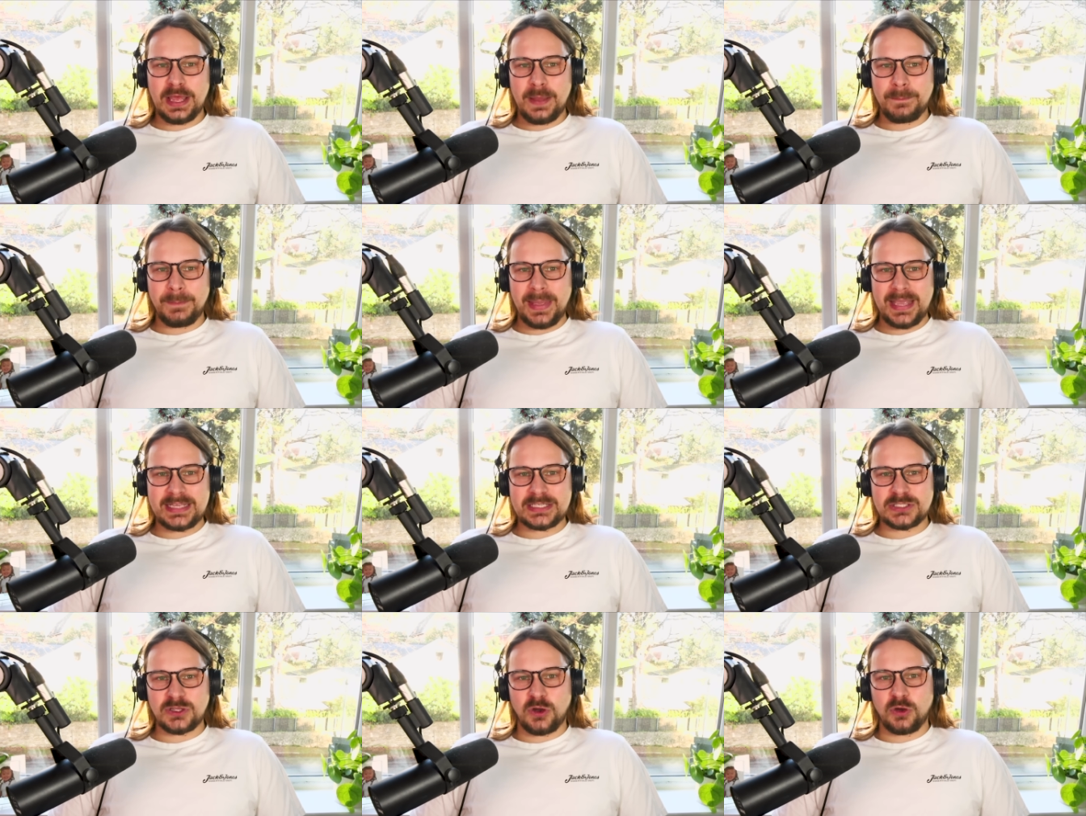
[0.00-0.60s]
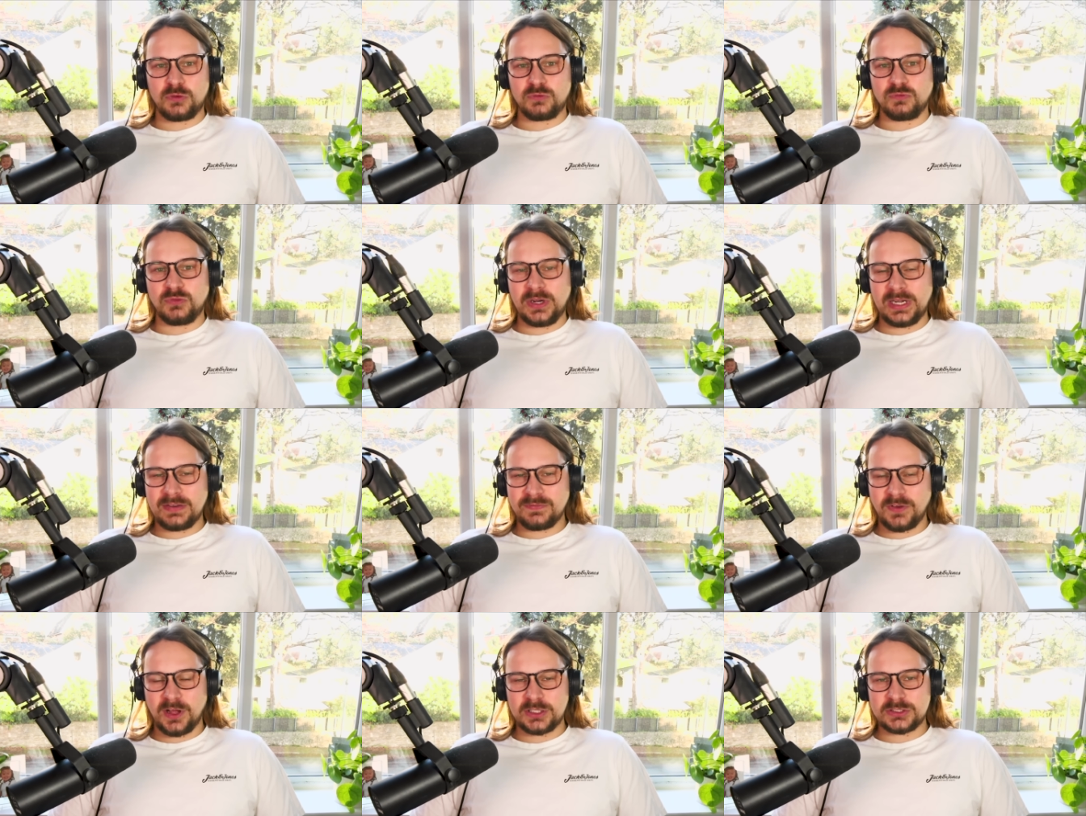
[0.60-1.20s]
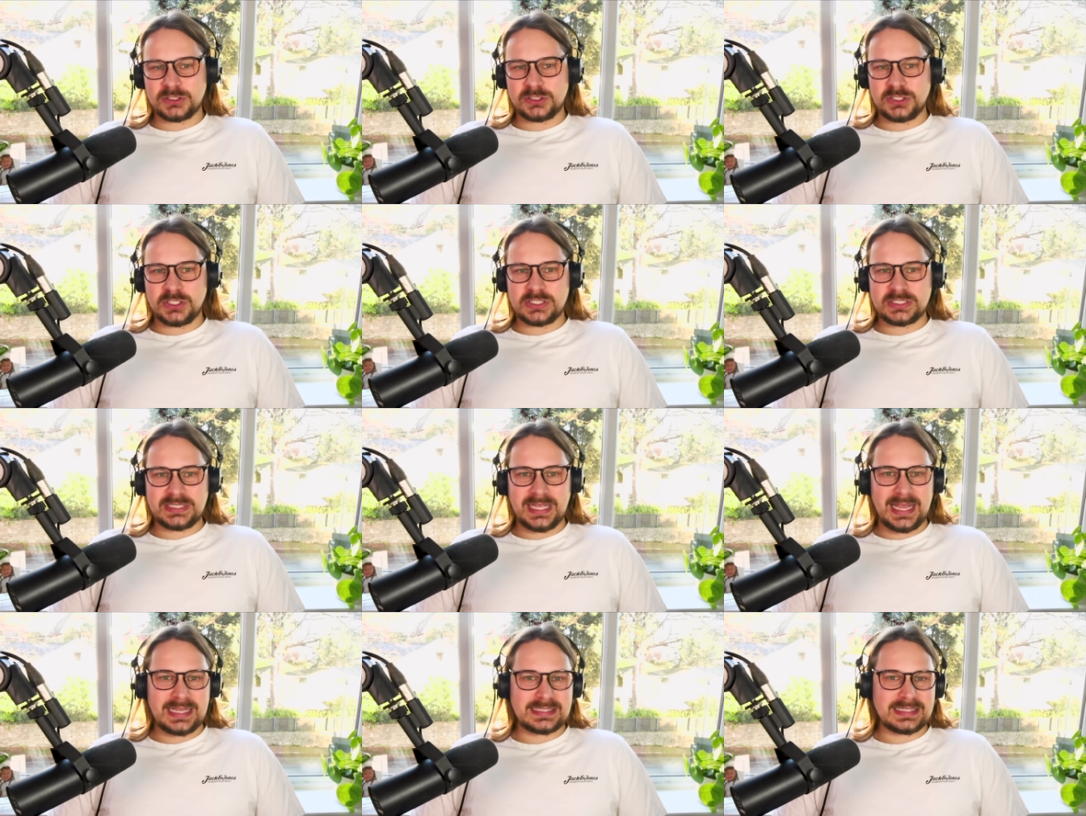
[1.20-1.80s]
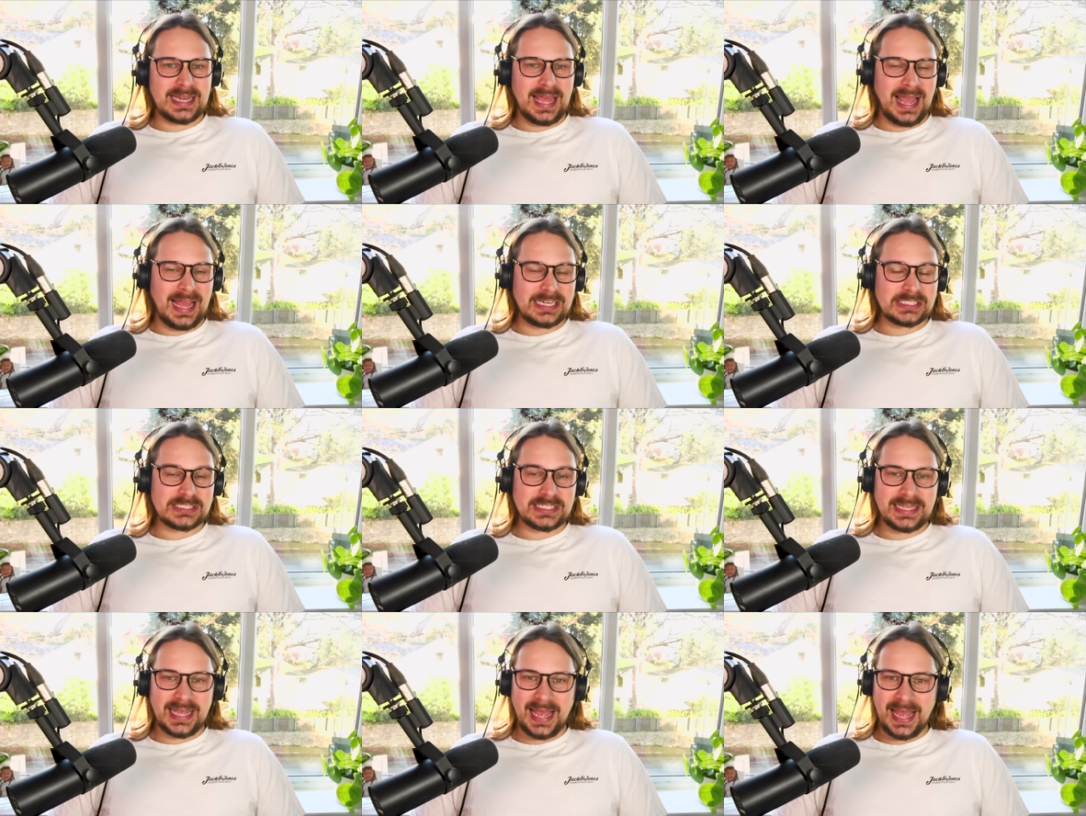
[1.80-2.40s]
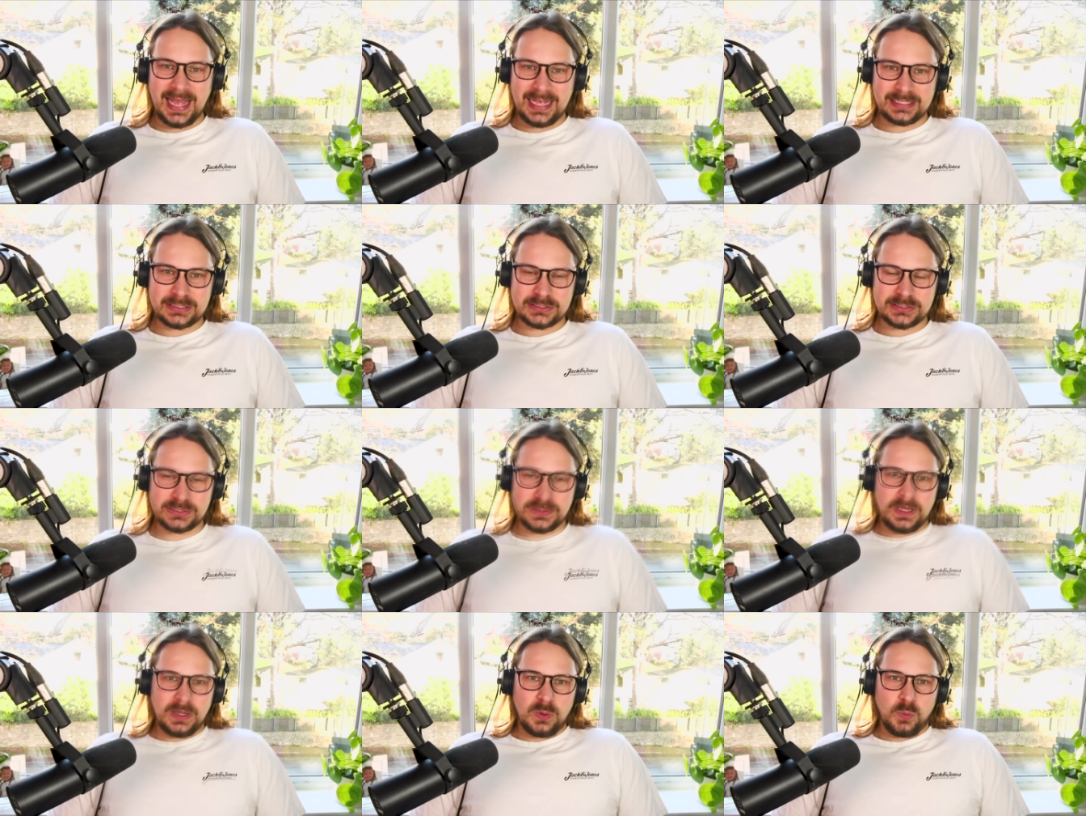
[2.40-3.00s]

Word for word: based on real advantages Tesla actually has.